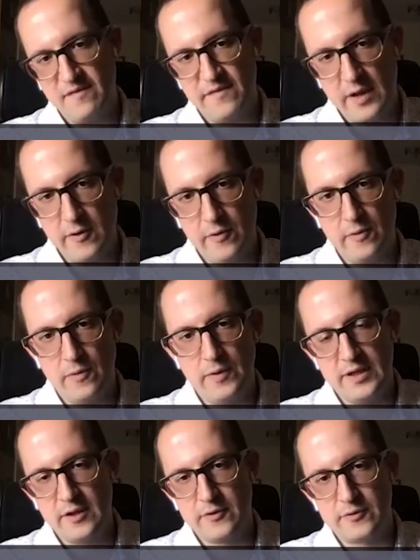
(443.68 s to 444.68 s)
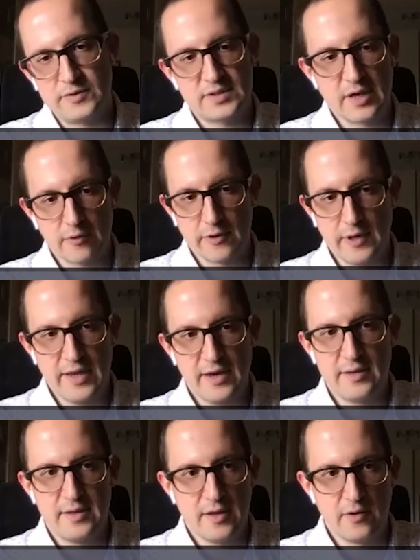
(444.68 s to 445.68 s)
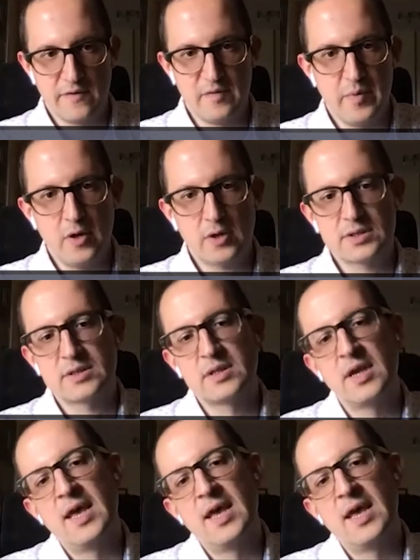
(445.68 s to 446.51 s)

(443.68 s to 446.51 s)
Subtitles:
value, and others calculated out of the box.